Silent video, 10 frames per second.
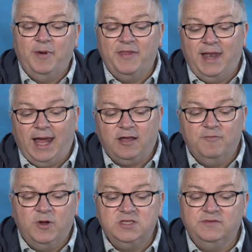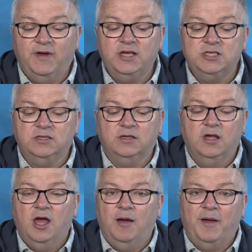about their lack of motivation,
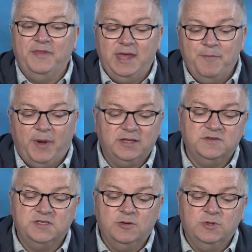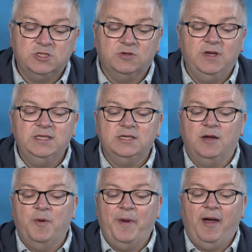about the impact of so much screen
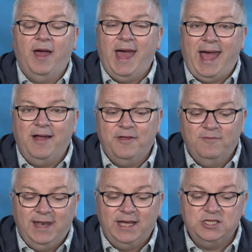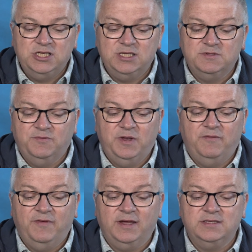time, about how their relationships have been
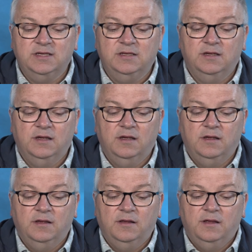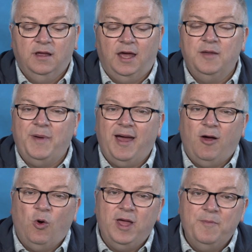affected, and
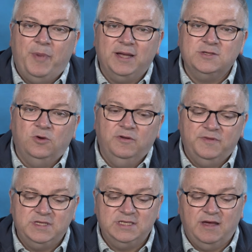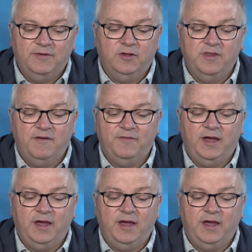about what impact all of this is having on their